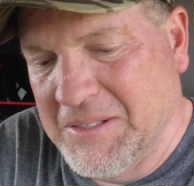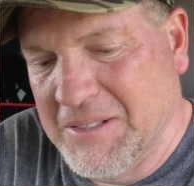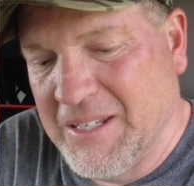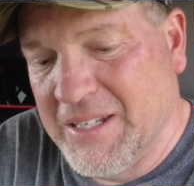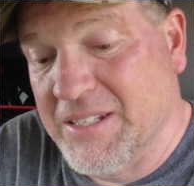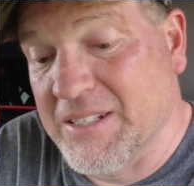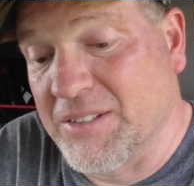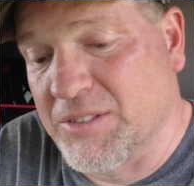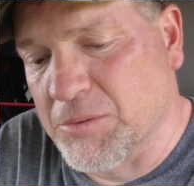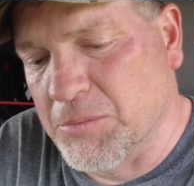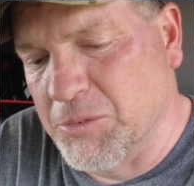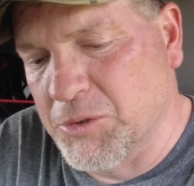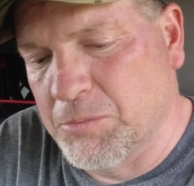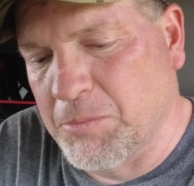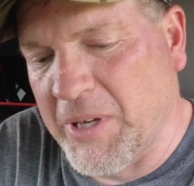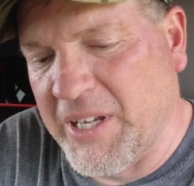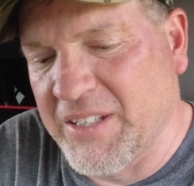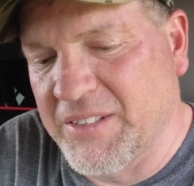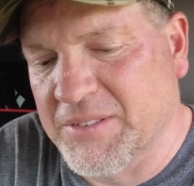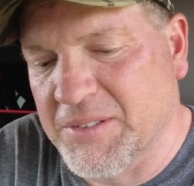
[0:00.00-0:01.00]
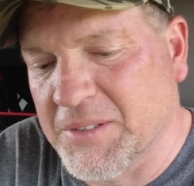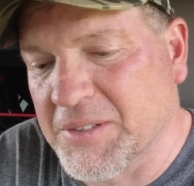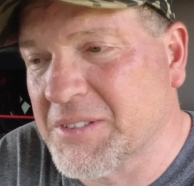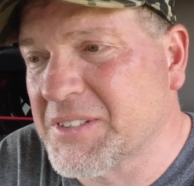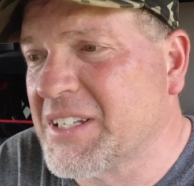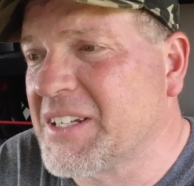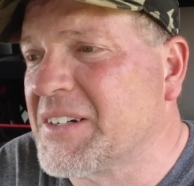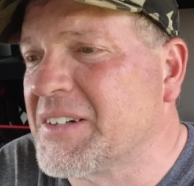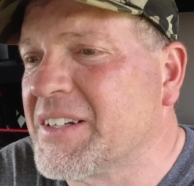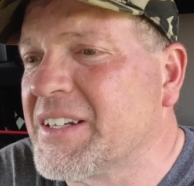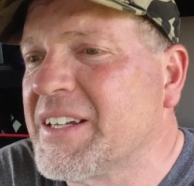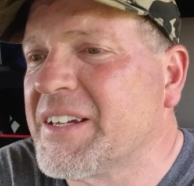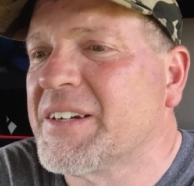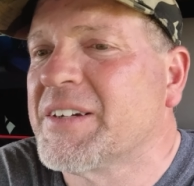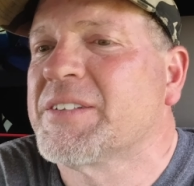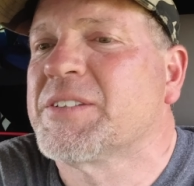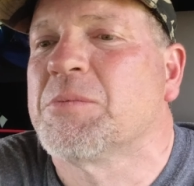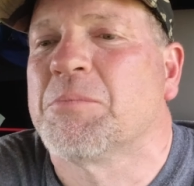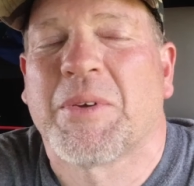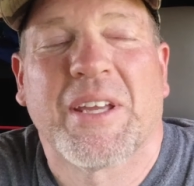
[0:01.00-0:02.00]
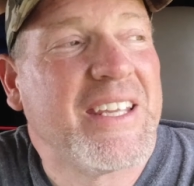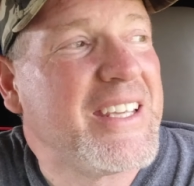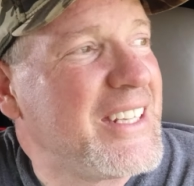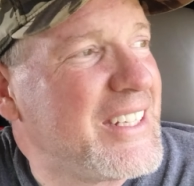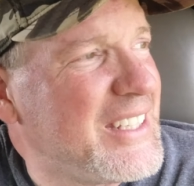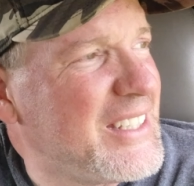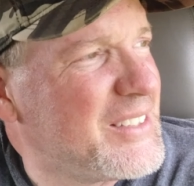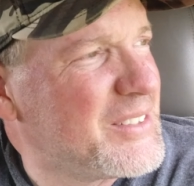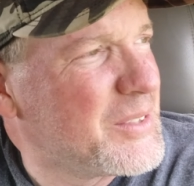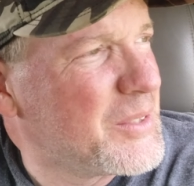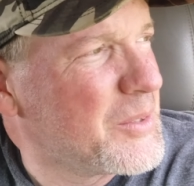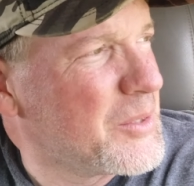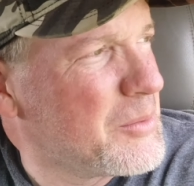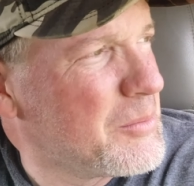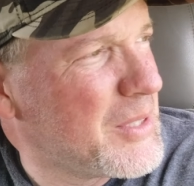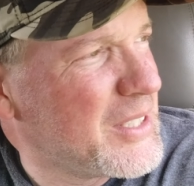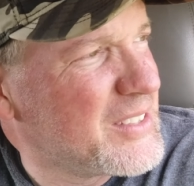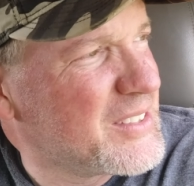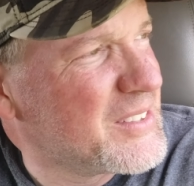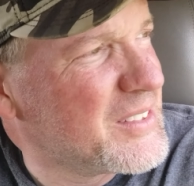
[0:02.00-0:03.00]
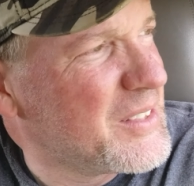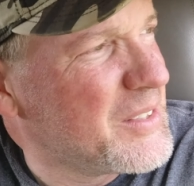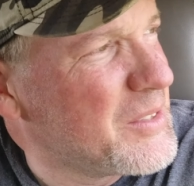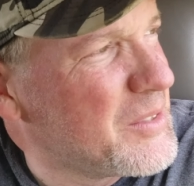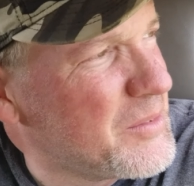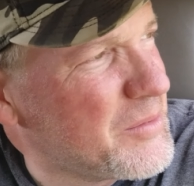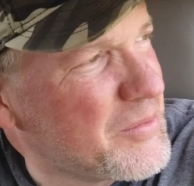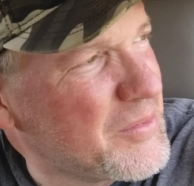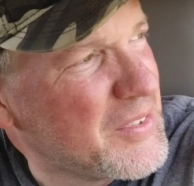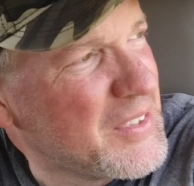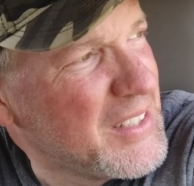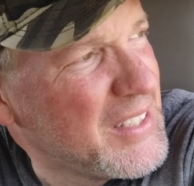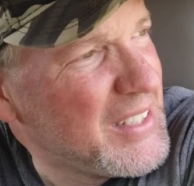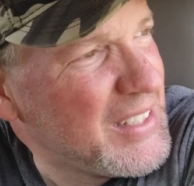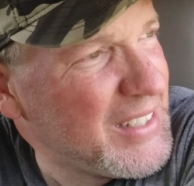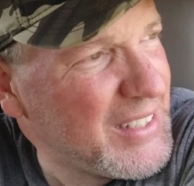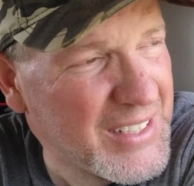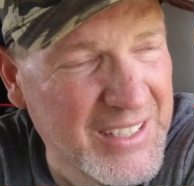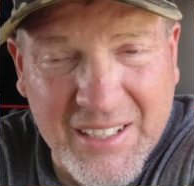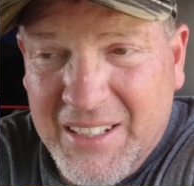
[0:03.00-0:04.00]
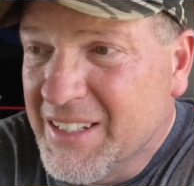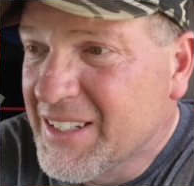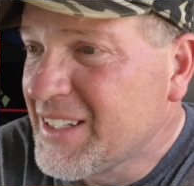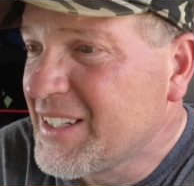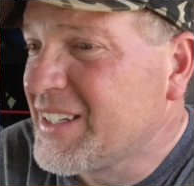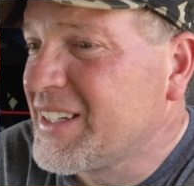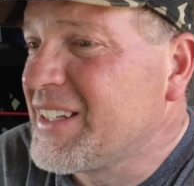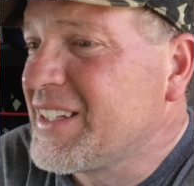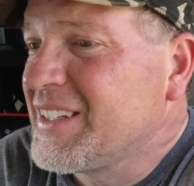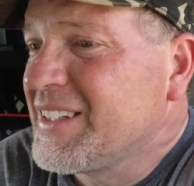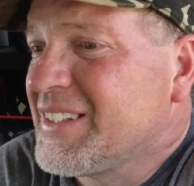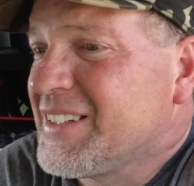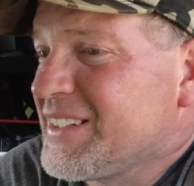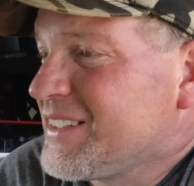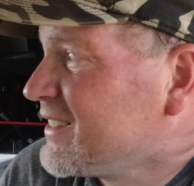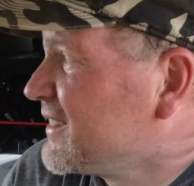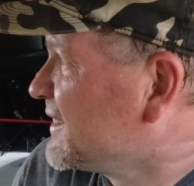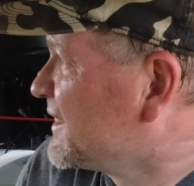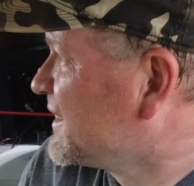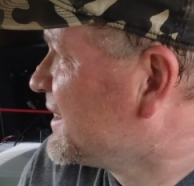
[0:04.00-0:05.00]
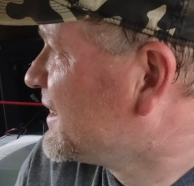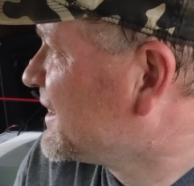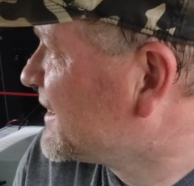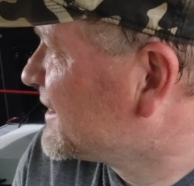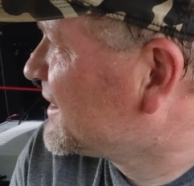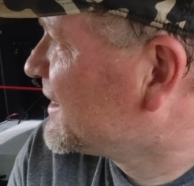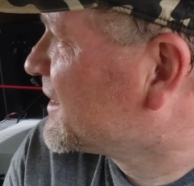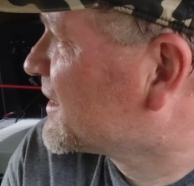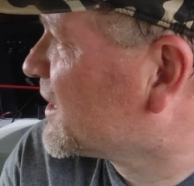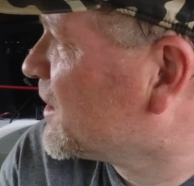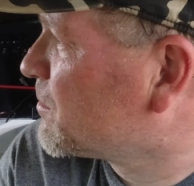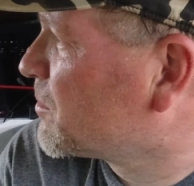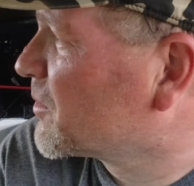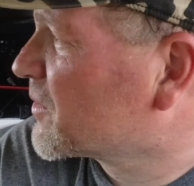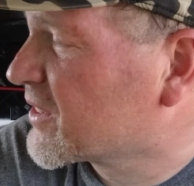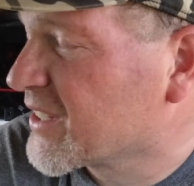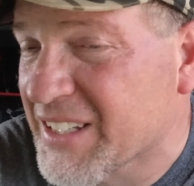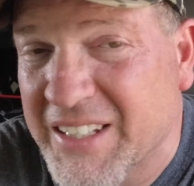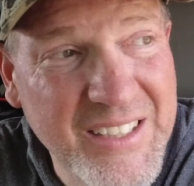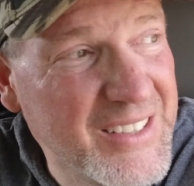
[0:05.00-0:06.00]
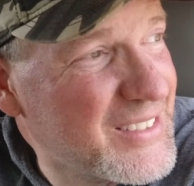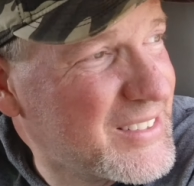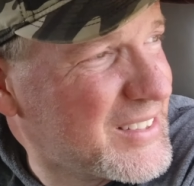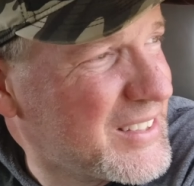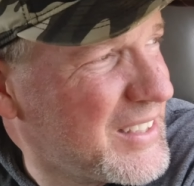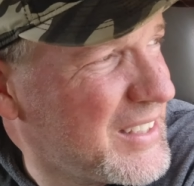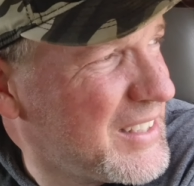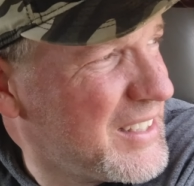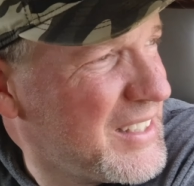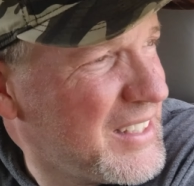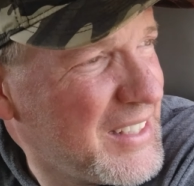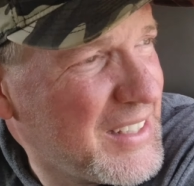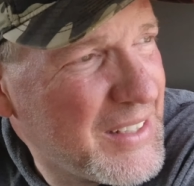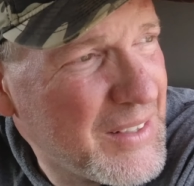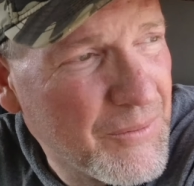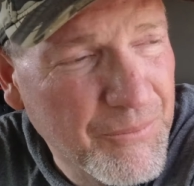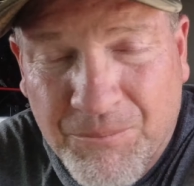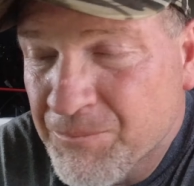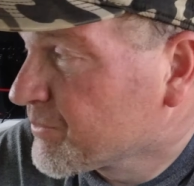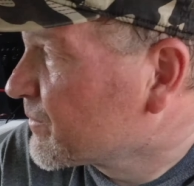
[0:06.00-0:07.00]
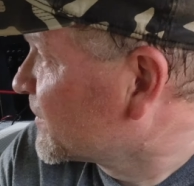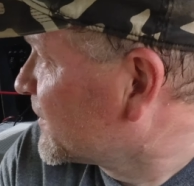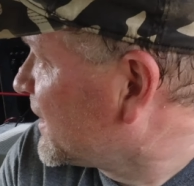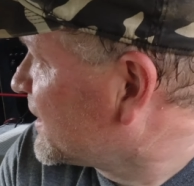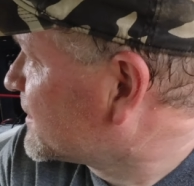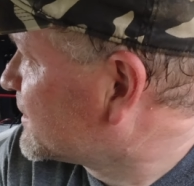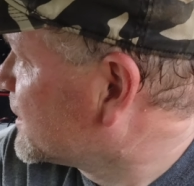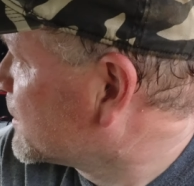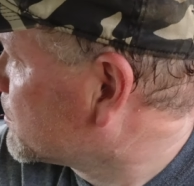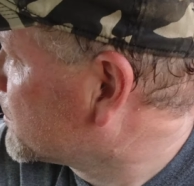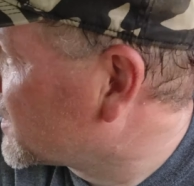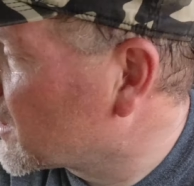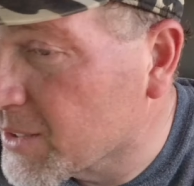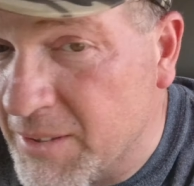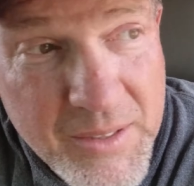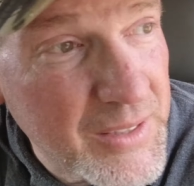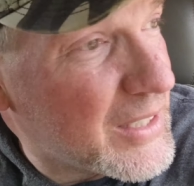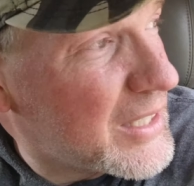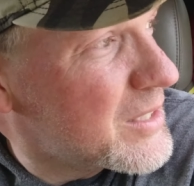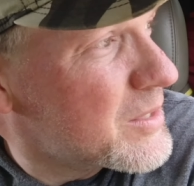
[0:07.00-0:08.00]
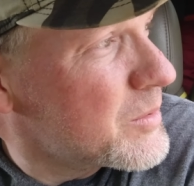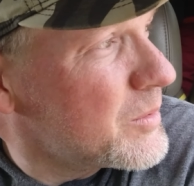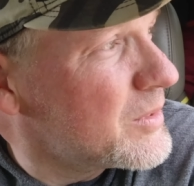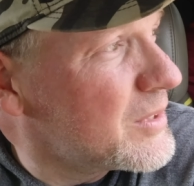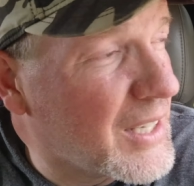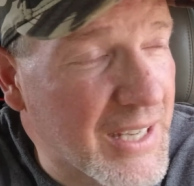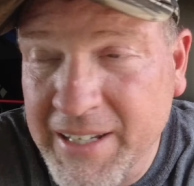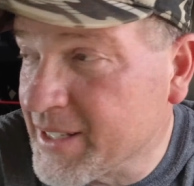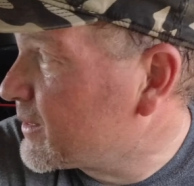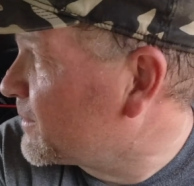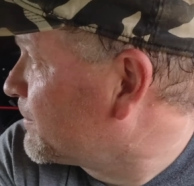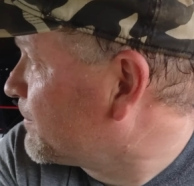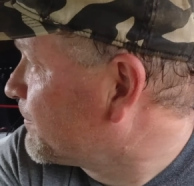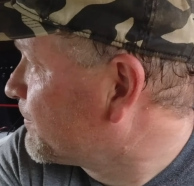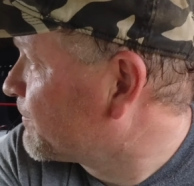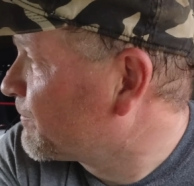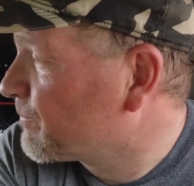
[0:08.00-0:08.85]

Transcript: actually some spacers here and there to make it easier on myself. I did a couple things that took me a little extra time.